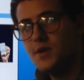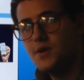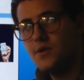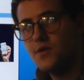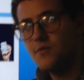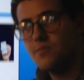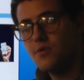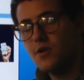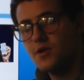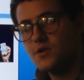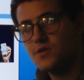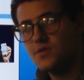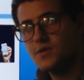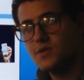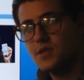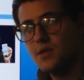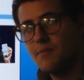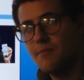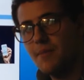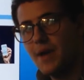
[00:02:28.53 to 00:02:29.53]
who brought to us
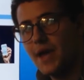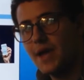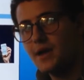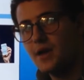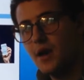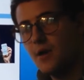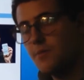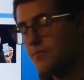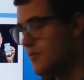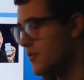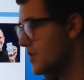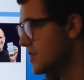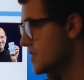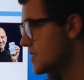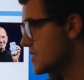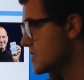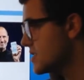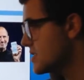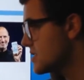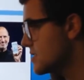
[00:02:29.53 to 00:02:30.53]
the Mac operating
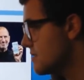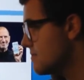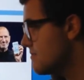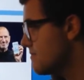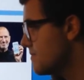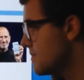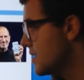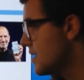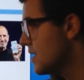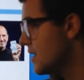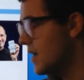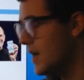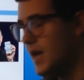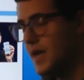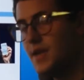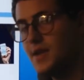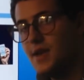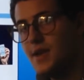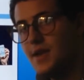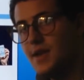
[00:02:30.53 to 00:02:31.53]
system,
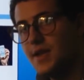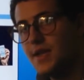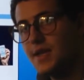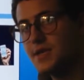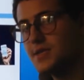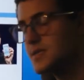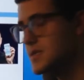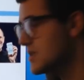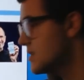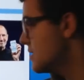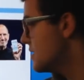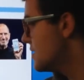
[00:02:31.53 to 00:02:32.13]
and Linux,